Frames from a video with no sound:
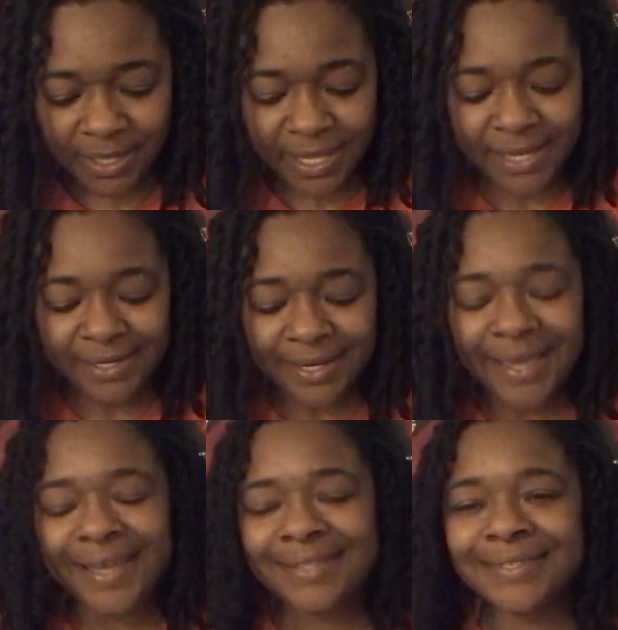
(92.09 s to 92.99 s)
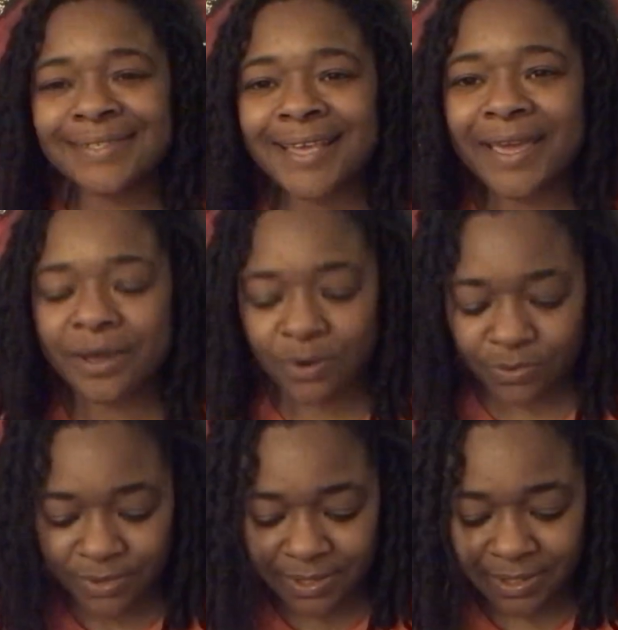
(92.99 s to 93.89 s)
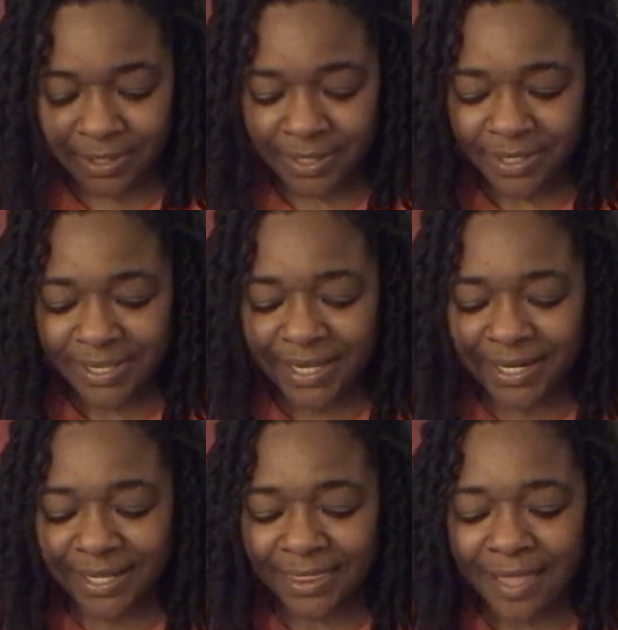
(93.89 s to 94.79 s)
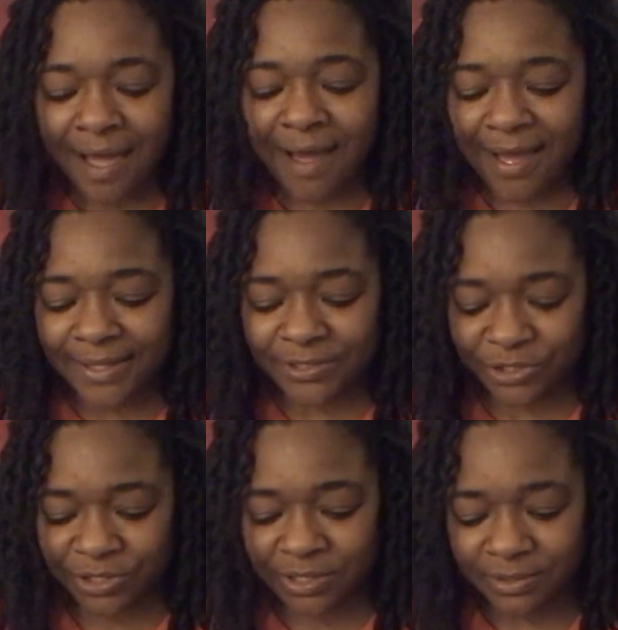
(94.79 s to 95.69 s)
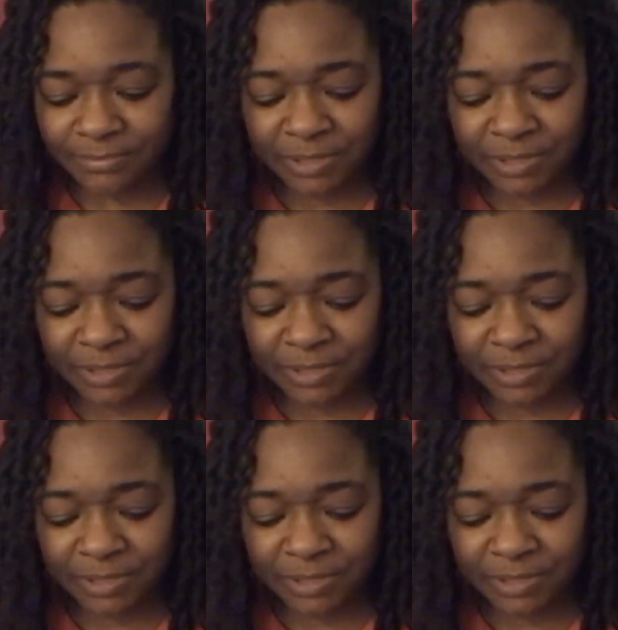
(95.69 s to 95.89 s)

and dead cells getting lodged